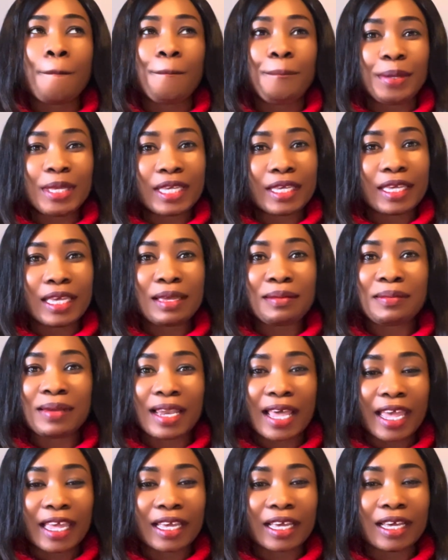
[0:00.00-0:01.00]
became
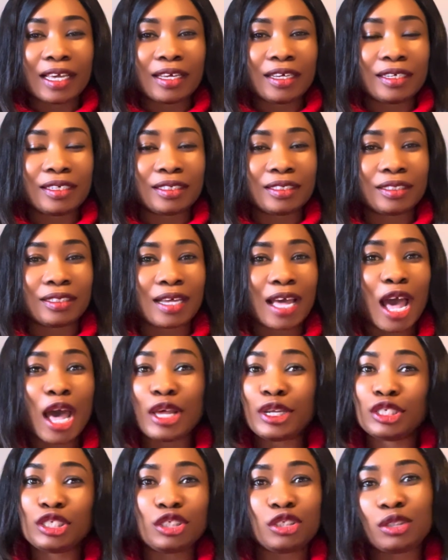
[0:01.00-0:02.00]
like
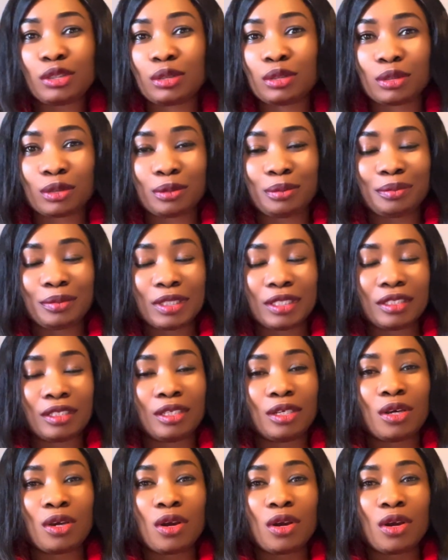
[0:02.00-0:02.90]
an issue to me.